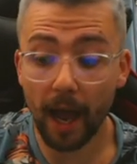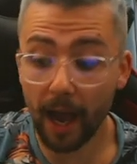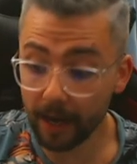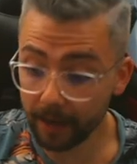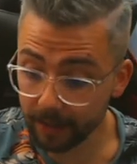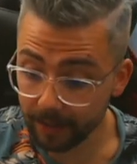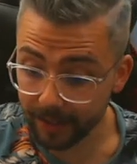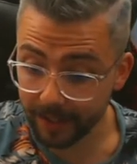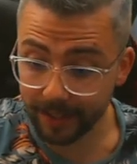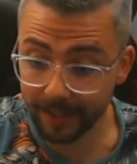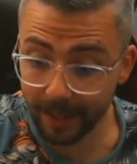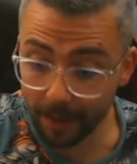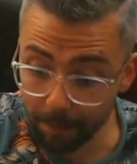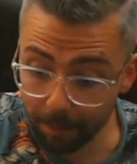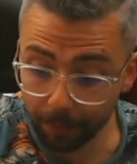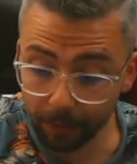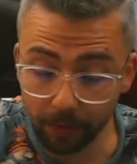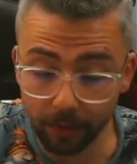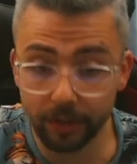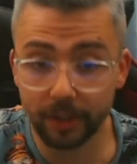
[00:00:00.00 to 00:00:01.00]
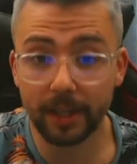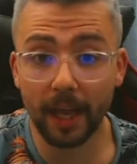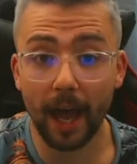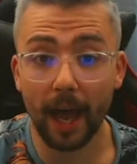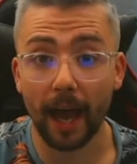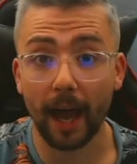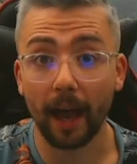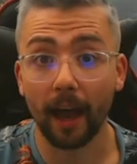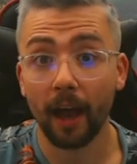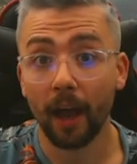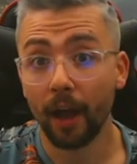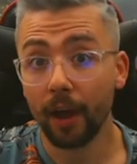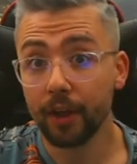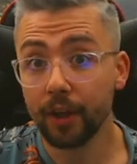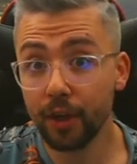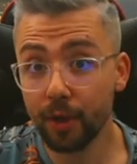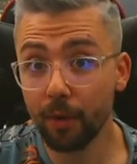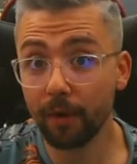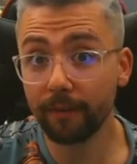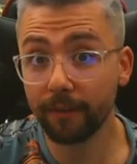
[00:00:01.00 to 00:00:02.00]
And as simple as that,
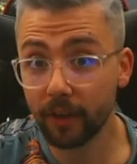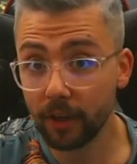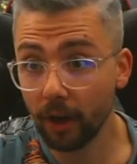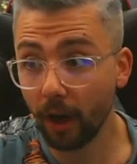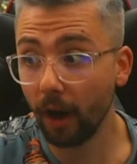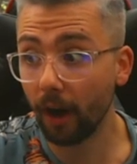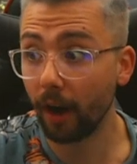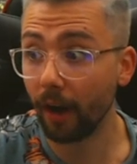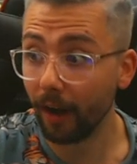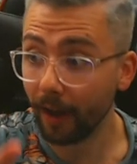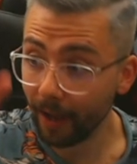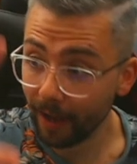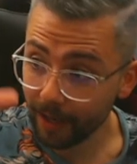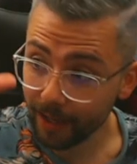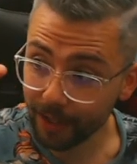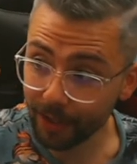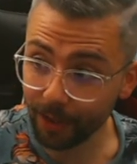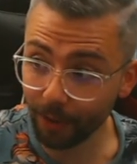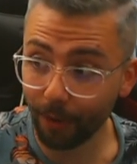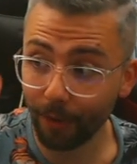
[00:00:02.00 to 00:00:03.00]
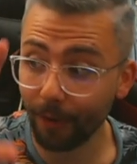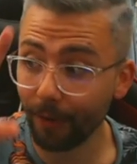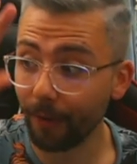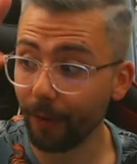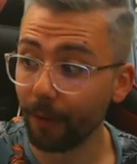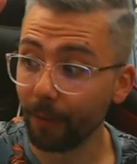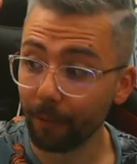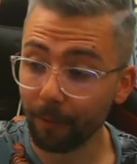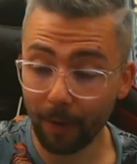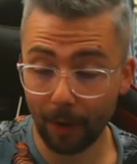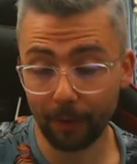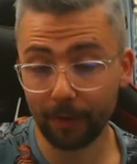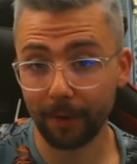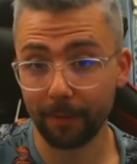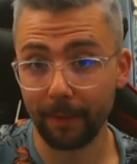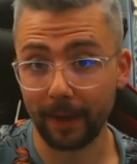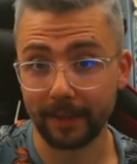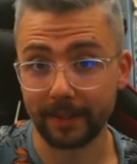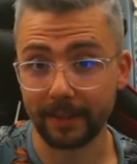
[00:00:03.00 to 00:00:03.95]
you have got your welcome